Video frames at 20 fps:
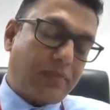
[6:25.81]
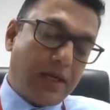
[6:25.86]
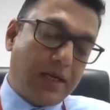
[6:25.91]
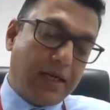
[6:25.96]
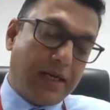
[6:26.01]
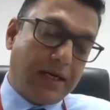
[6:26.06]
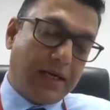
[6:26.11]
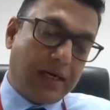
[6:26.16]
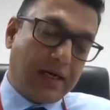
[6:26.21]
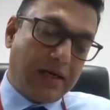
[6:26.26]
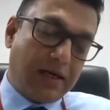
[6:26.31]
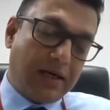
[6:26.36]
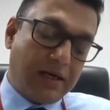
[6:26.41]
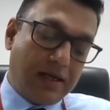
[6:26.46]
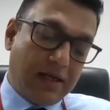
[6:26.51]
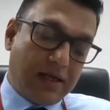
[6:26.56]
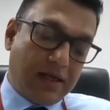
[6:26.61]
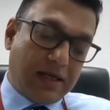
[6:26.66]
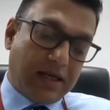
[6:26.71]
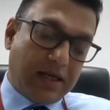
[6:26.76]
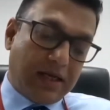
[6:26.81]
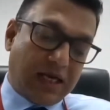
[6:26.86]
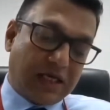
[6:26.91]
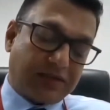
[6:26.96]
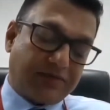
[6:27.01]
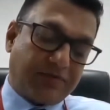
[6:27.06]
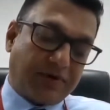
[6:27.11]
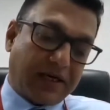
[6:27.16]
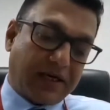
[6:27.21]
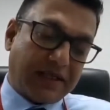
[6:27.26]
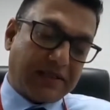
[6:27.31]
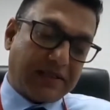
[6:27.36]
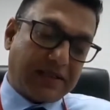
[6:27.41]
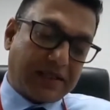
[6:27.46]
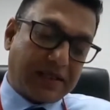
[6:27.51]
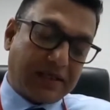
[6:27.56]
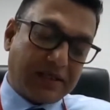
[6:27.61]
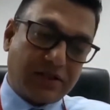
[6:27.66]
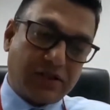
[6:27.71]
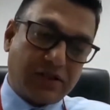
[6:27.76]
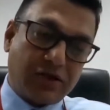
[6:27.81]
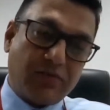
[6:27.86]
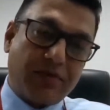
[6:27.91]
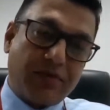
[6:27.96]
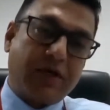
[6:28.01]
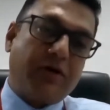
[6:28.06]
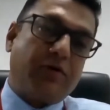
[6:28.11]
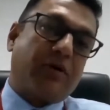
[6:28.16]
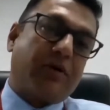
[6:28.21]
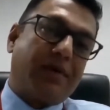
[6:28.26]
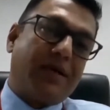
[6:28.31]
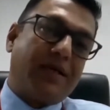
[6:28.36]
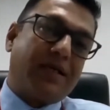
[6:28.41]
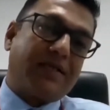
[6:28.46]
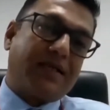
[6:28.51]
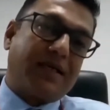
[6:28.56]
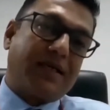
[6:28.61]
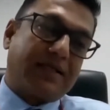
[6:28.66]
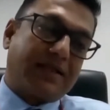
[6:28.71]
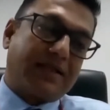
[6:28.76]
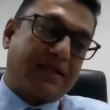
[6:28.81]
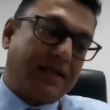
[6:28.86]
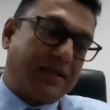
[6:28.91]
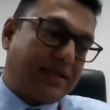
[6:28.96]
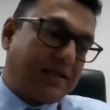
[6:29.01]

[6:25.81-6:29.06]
uh, as far as the consumer durable sector is